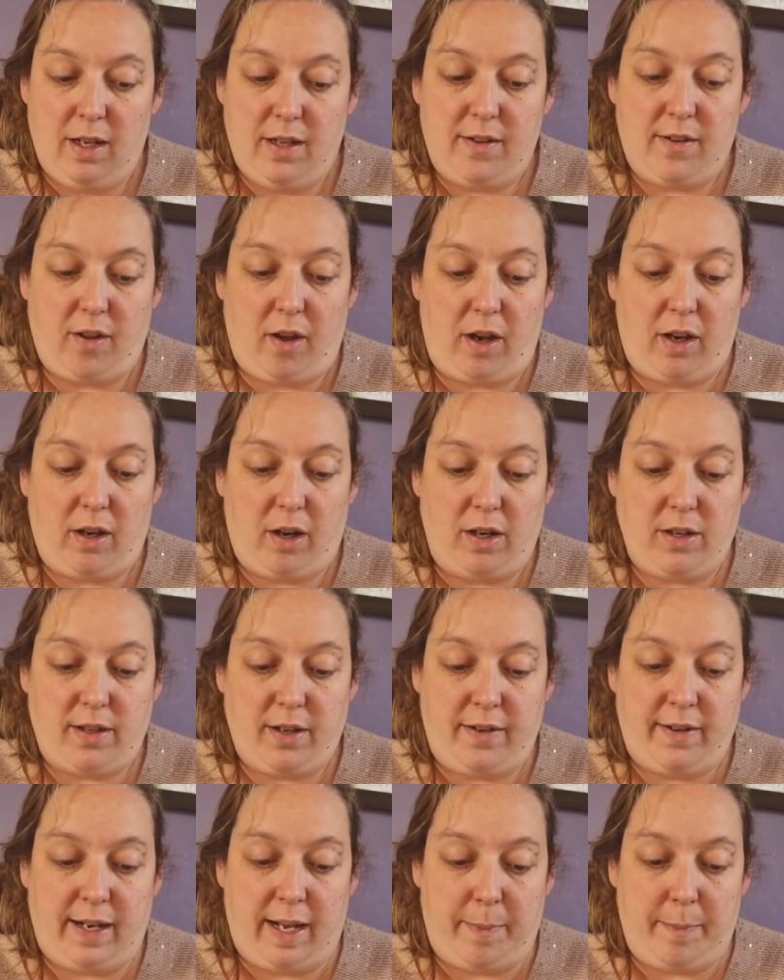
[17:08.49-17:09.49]

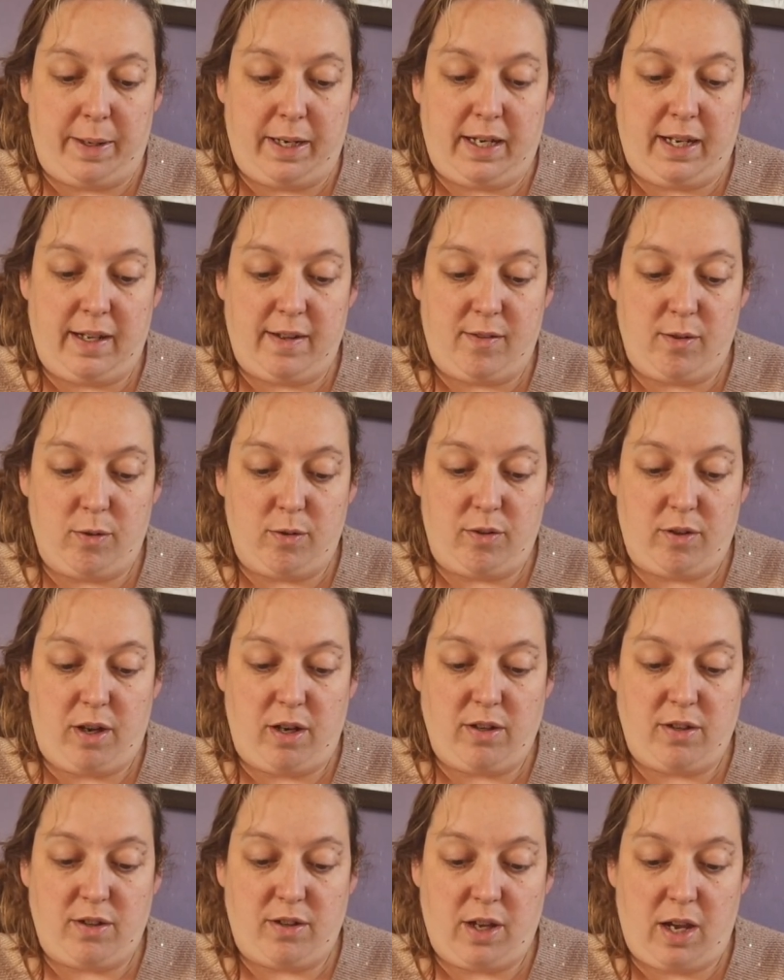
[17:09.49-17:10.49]
Psychodynamic is also
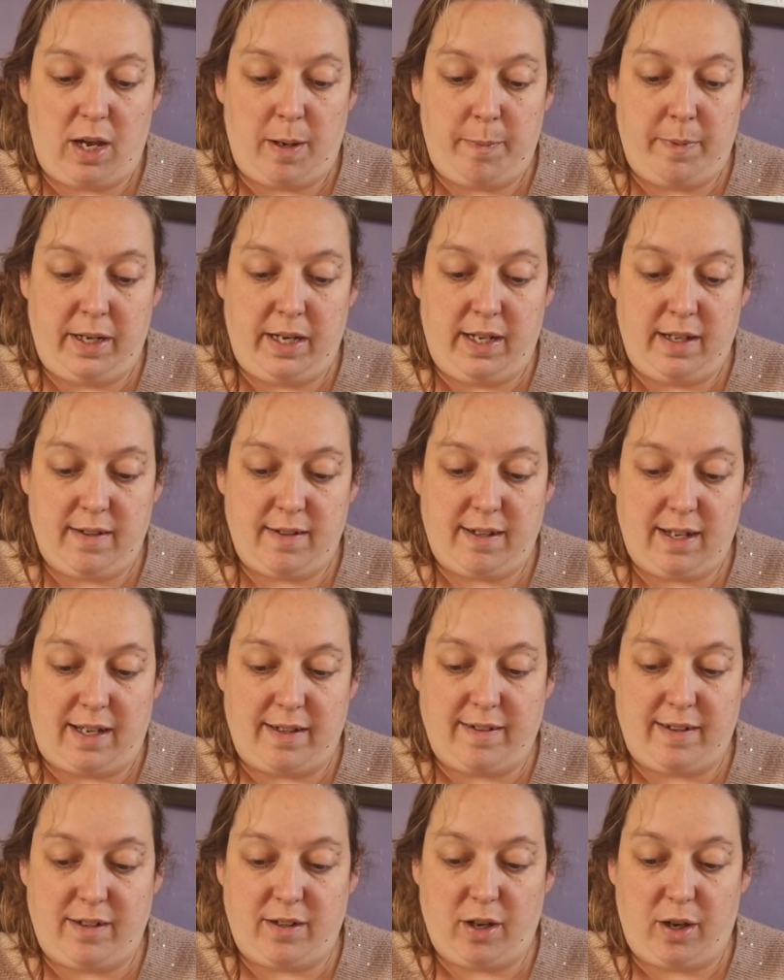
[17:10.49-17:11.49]
determinist,
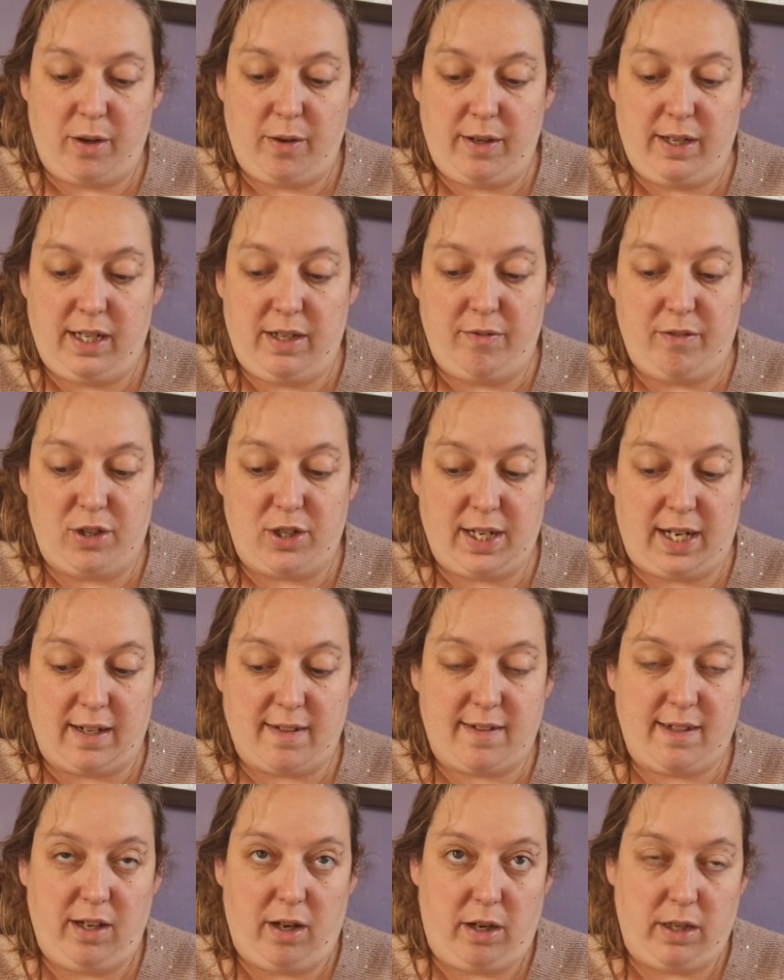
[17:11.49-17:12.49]
as it totally
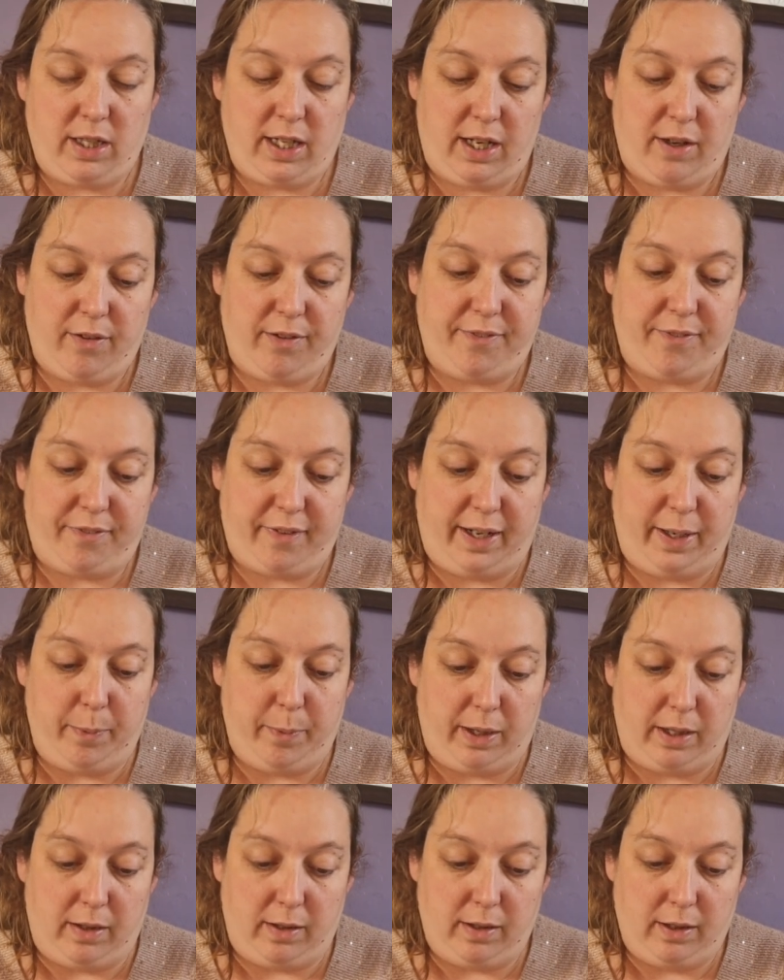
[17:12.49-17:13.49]
rejects the idea of free
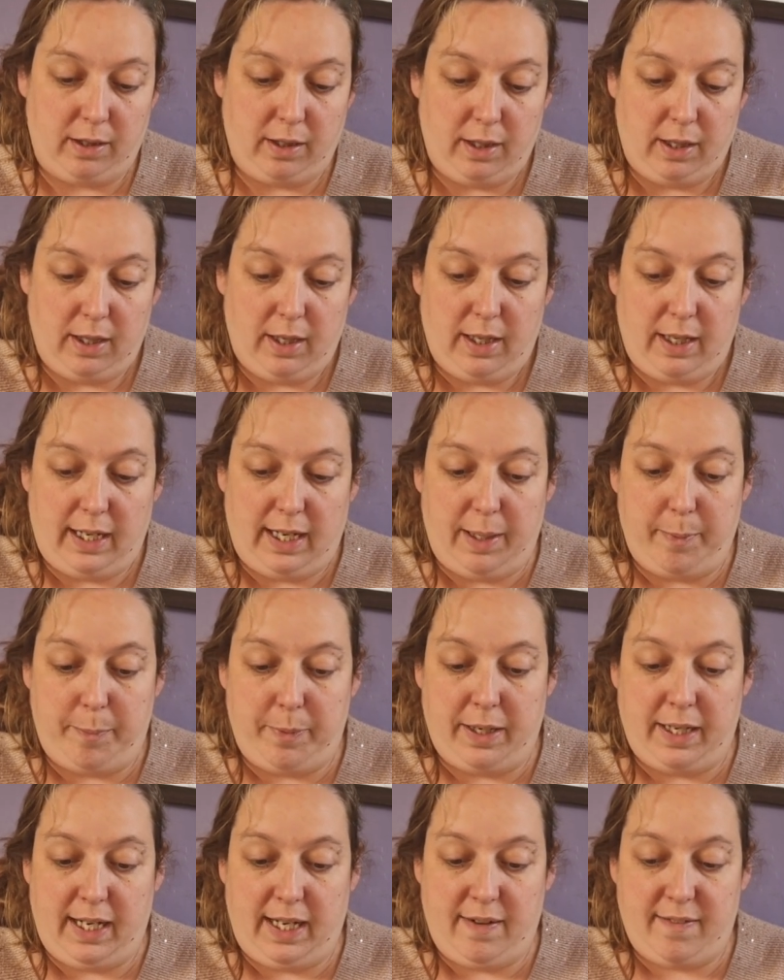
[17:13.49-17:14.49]
will. It
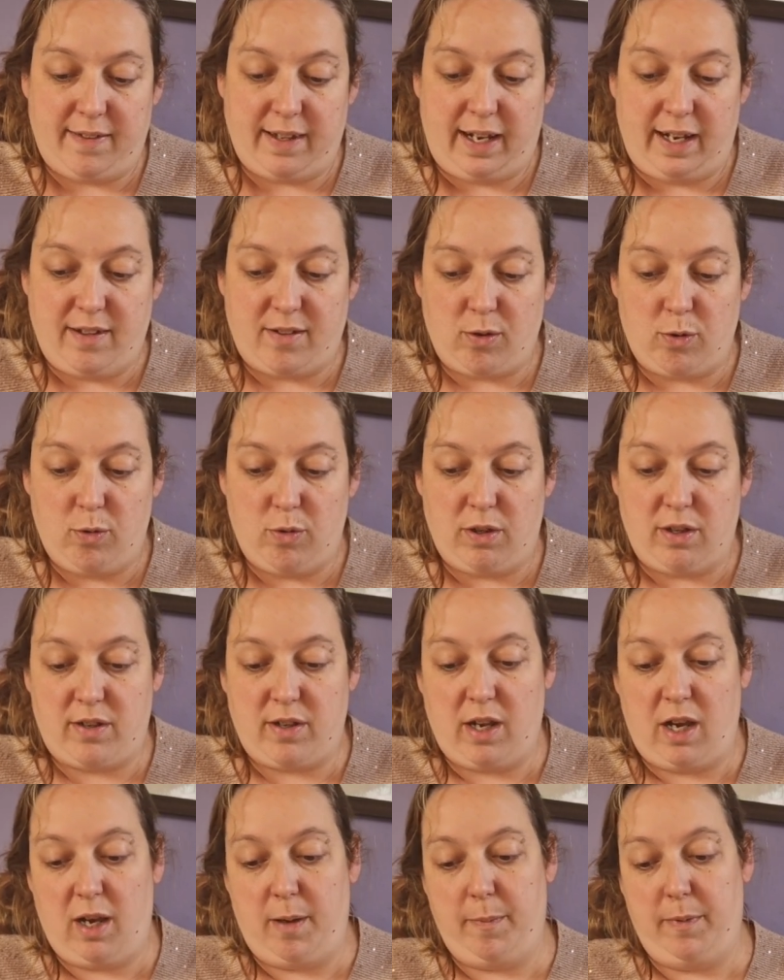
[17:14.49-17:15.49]
believes that it's all
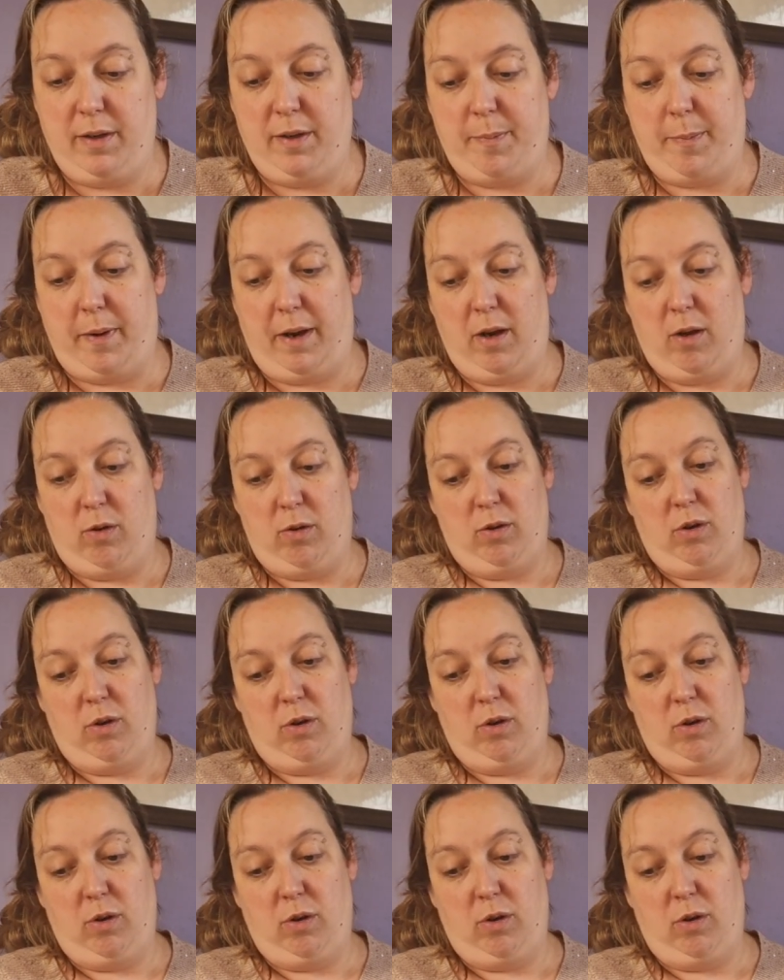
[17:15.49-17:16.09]
determined by